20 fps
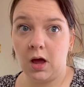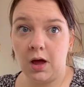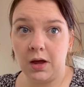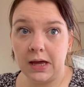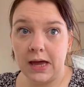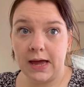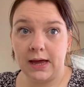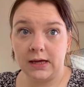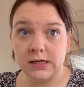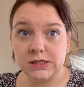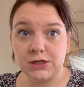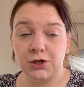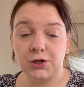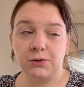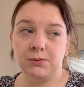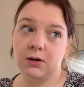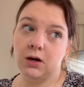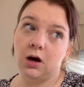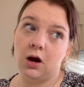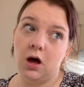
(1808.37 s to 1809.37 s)
Okay, it's
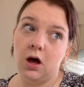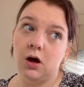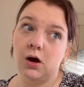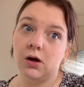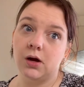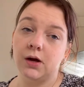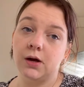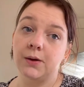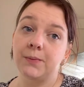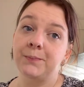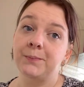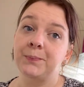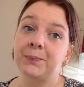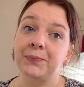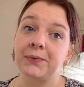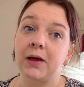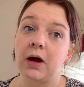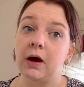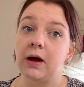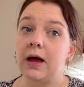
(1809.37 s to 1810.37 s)
two o'clock.
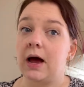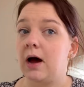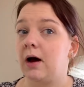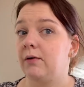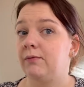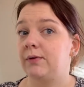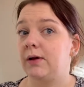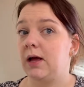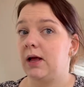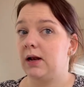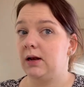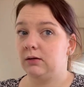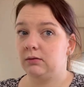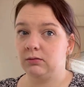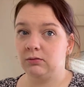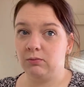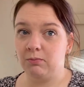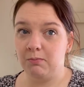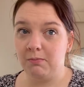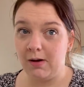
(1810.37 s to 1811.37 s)
I have, a,
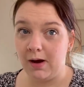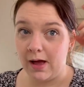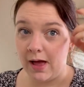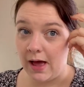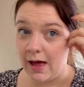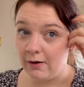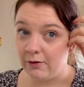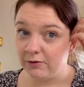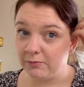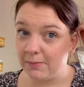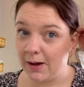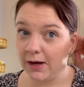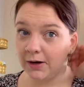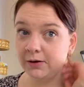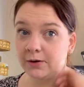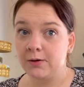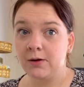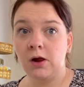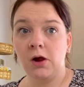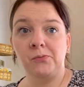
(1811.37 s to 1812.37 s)
my hair is mad.
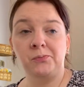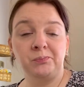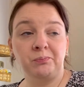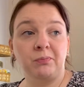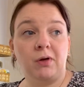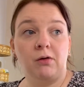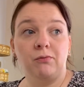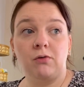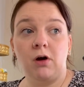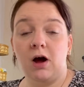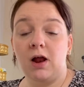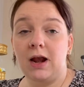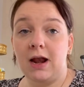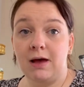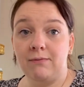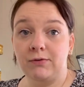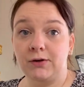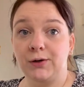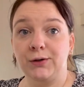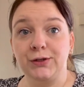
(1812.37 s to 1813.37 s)
I've got
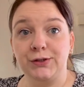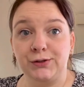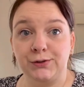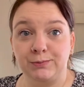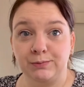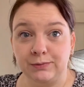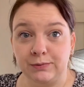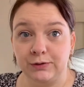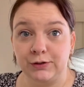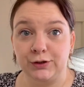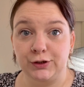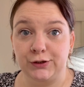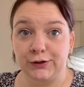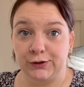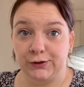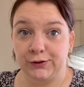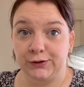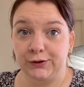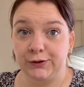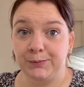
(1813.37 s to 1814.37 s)
eleven items
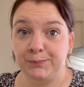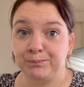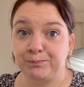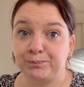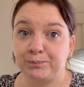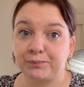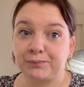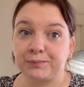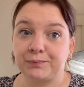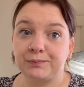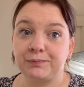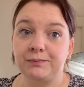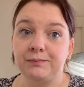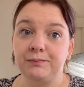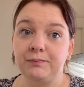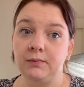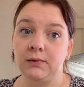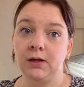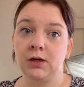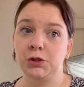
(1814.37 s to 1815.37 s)
done.
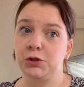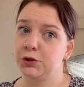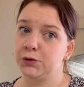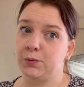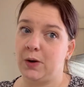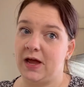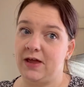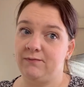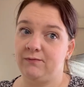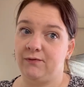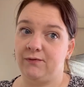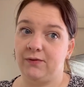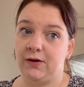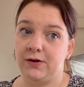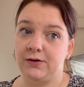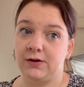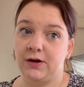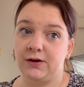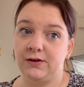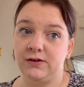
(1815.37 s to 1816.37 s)
Just waiting for
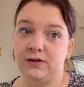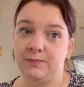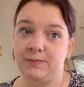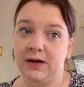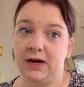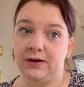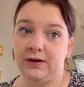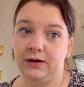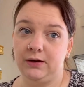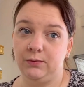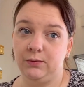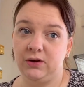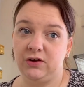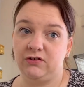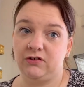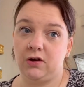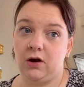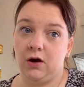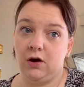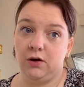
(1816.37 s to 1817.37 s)
photos to be added,
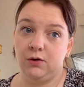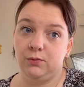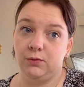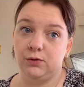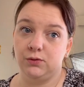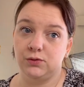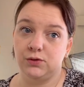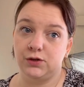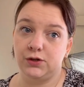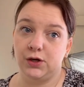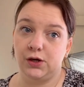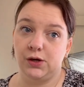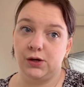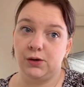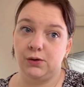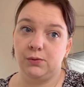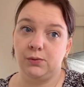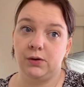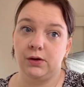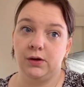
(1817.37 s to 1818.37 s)
which I will
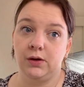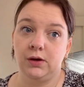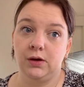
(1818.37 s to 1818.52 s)
do